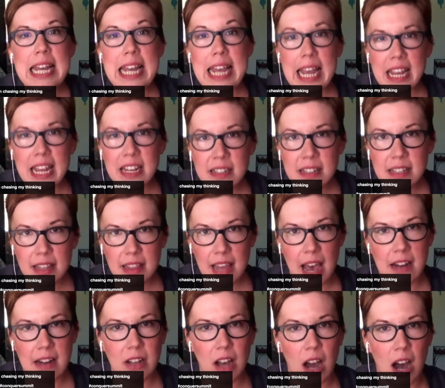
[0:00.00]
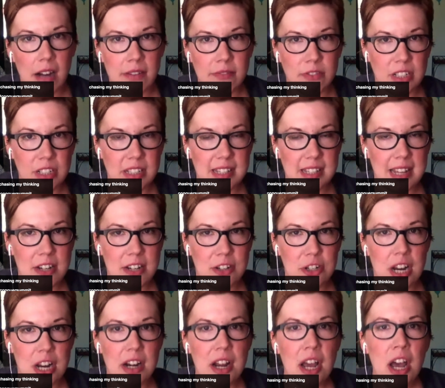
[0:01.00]
into that
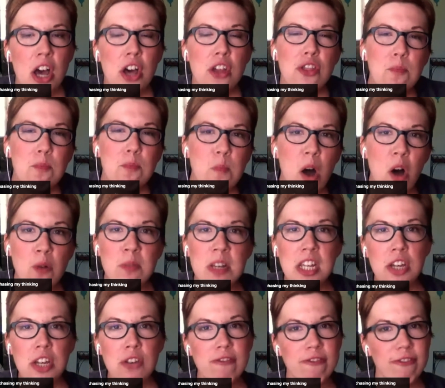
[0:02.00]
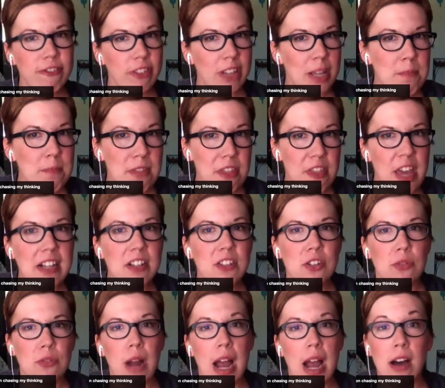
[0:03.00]
conversation? The moment you flip things
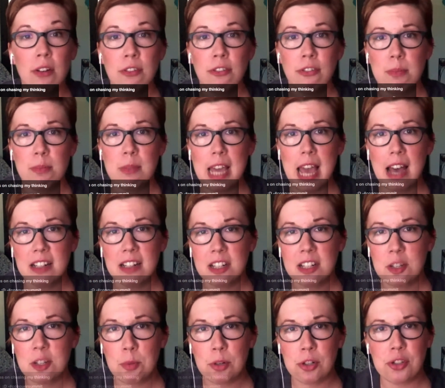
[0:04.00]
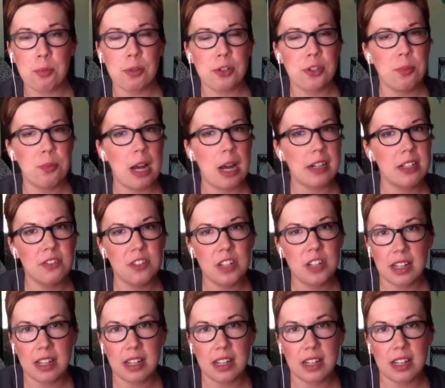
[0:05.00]
around from the expert's perspective to the